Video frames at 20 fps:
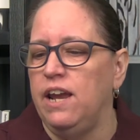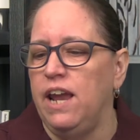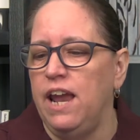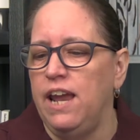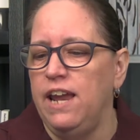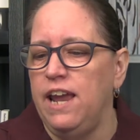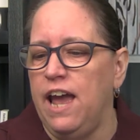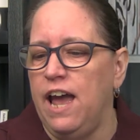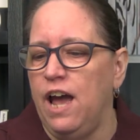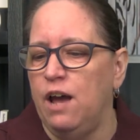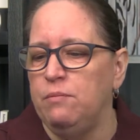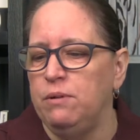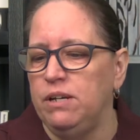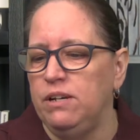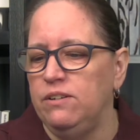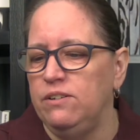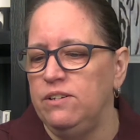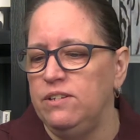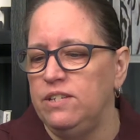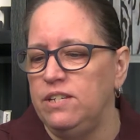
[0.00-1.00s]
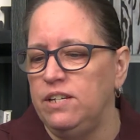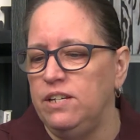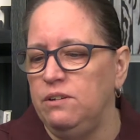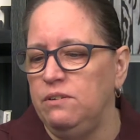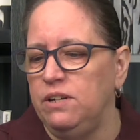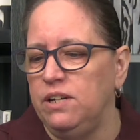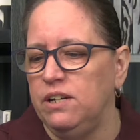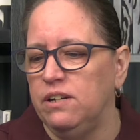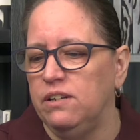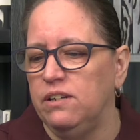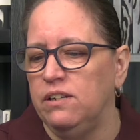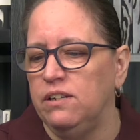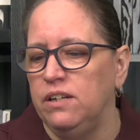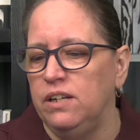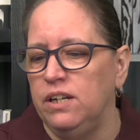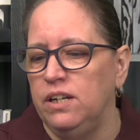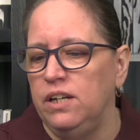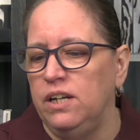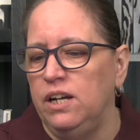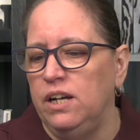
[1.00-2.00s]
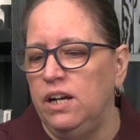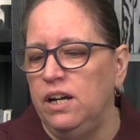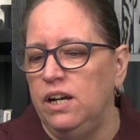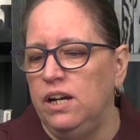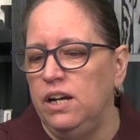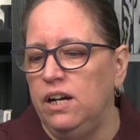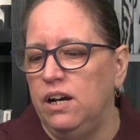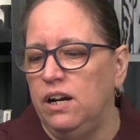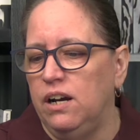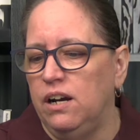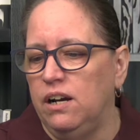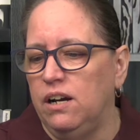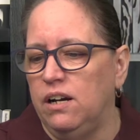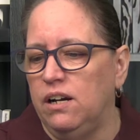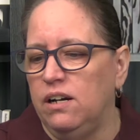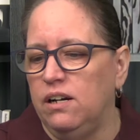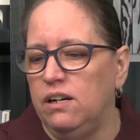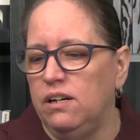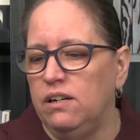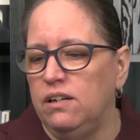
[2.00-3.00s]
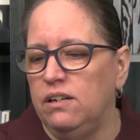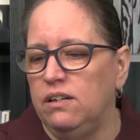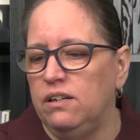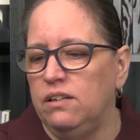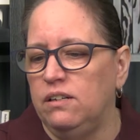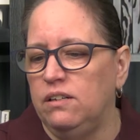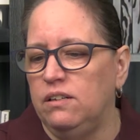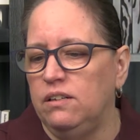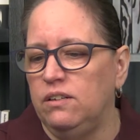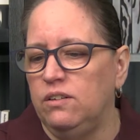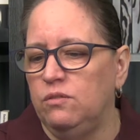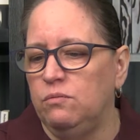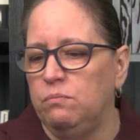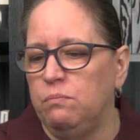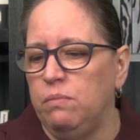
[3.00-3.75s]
Hey, Abby, good to see you here. How